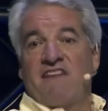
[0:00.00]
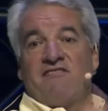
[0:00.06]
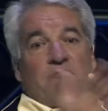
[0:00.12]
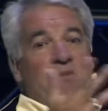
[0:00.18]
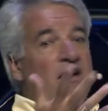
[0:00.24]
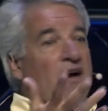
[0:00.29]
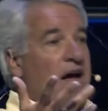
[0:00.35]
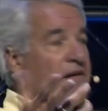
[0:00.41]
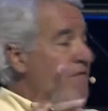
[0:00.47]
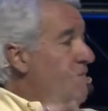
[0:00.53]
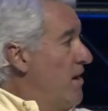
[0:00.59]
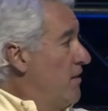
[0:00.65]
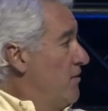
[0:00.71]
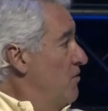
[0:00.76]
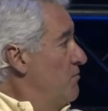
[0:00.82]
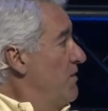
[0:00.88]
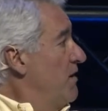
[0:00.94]
The FBI
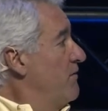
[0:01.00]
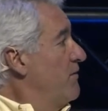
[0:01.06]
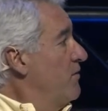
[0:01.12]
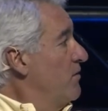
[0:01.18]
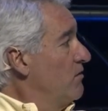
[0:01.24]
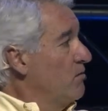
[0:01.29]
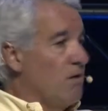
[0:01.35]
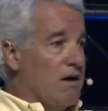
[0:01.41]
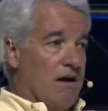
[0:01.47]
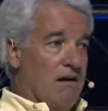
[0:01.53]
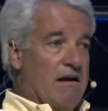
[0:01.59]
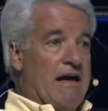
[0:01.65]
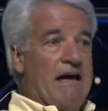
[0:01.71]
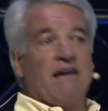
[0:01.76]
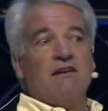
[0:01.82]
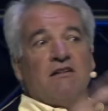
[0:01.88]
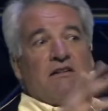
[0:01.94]
followed me for a little while.
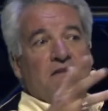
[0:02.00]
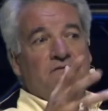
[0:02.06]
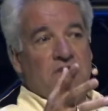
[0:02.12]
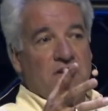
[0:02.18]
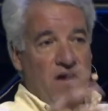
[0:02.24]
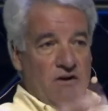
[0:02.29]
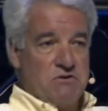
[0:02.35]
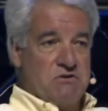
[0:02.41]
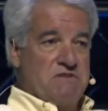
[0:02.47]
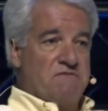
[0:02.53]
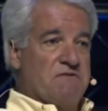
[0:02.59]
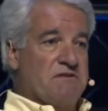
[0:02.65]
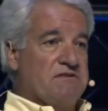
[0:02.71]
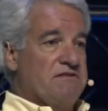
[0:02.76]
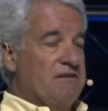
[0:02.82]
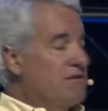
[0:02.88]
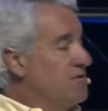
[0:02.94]
I had to leave the country
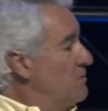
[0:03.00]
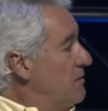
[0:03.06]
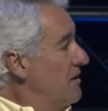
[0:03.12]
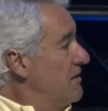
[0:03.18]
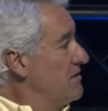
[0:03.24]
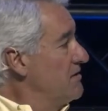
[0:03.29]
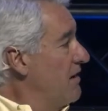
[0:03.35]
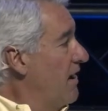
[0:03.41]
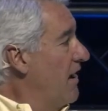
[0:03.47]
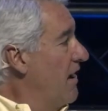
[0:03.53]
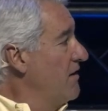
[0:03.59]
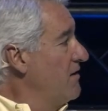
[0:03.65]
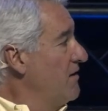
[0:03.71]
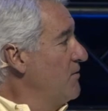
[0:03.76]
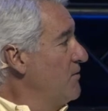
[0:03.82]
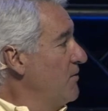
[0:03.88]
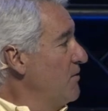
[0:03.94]
for 6 weeks. I
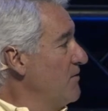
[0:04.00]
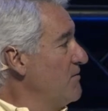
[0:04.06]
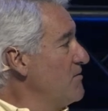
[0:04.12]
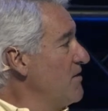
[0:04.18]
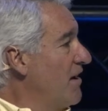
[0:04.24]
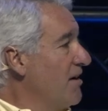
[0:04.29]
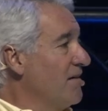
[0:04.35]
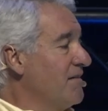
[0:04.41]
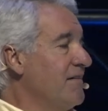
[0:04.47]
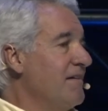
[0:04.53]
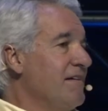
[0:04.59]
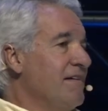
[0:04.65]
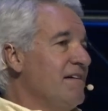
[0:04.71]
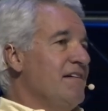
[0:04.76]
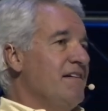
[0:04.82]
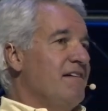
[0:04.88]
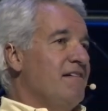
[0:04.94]
had to sort of try to
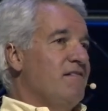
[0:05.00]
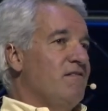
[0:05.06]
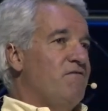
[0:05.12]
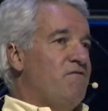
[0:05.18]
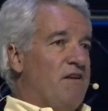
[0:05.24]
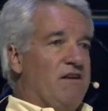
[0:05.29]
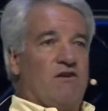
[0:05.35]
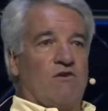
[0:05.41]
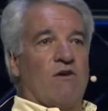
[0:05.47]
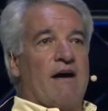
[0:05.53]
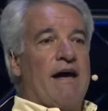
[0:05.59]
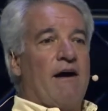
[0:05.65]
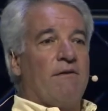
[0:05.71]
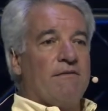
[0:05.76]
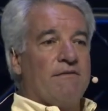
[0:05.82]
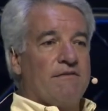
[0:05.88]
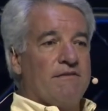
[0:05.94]
figure
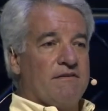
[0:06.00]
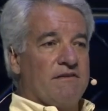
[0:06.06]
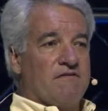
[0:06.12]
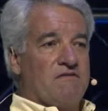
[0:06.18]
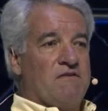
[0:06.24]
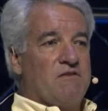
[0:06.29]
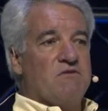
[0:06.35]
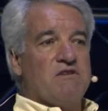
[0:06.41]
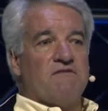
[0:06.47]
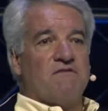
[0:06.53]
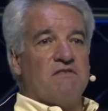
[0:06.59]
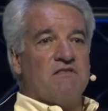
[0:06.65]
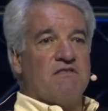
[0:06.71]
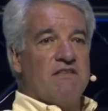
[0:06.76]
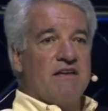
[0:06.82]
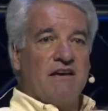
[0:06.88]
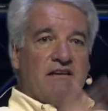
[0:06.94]
out a few
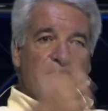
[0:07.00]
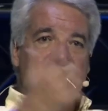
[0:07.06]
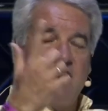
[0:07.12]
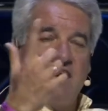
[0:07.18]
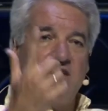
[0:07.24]
different things.